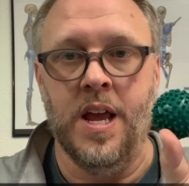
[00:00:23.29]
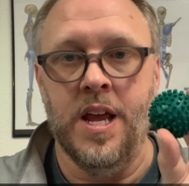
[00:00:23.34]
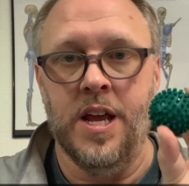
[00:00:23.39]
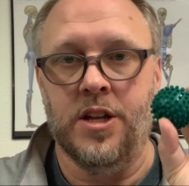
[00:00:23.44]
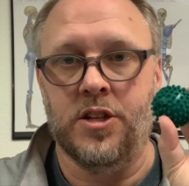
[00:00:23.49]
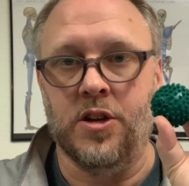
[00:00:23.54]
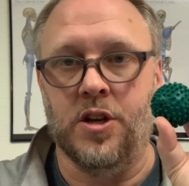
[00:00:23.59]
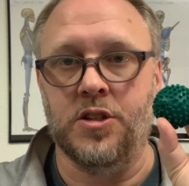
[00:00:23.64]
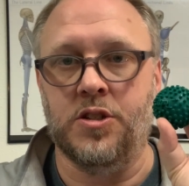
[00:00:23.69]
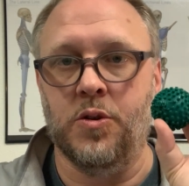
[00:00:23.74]

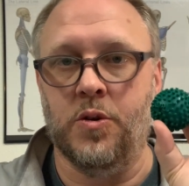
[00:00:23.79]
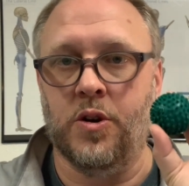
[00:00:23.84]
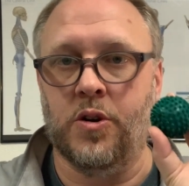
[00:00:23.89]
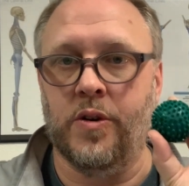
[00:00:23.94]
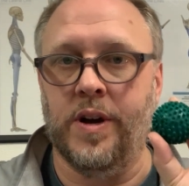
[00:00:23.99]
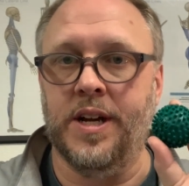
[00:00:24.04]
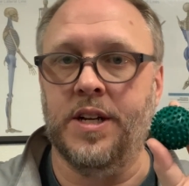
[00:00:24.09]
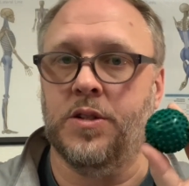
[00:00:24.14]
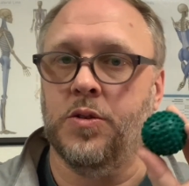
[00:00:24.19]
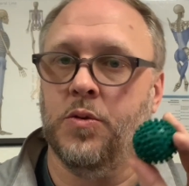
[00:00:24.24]
It's also a
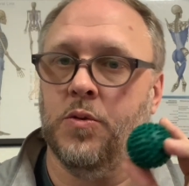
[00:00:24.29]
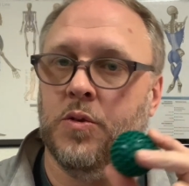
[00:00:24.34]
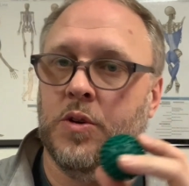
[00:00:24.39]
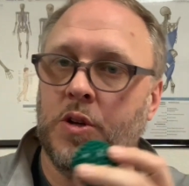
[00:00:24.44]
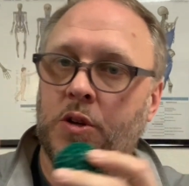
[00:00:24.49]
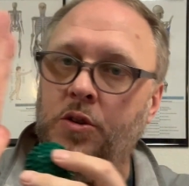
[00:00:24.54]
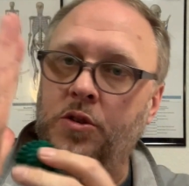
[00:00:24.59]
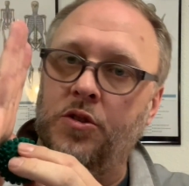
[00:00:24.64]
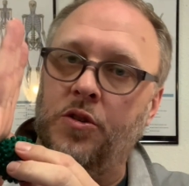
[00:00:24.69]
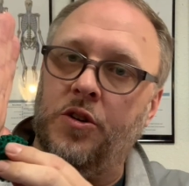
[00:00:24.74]
great tool to
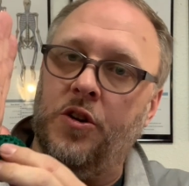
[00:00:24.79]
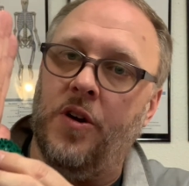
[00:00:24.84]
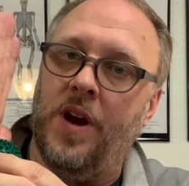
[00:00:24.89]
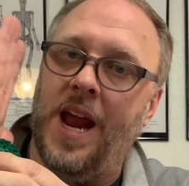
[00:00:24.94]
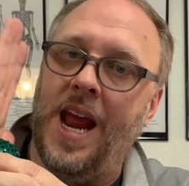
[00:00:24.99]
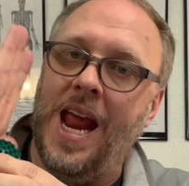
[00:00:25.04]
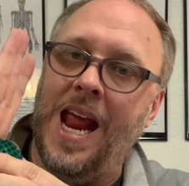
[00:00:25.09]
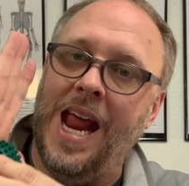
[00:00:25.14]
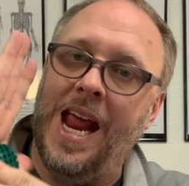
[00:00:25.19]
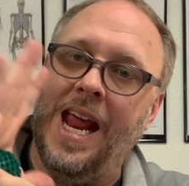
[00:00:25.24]
use on your
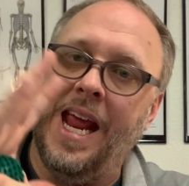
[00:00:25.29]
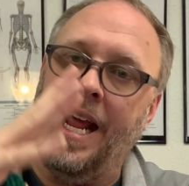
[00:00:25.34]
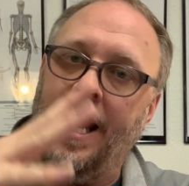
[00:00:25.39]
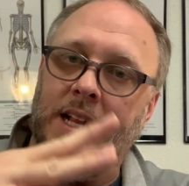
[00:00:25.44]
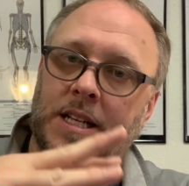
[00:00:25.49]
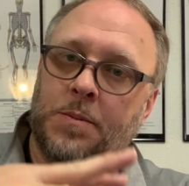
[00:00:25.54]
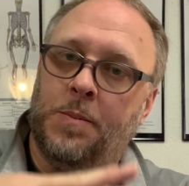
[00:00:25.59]
hands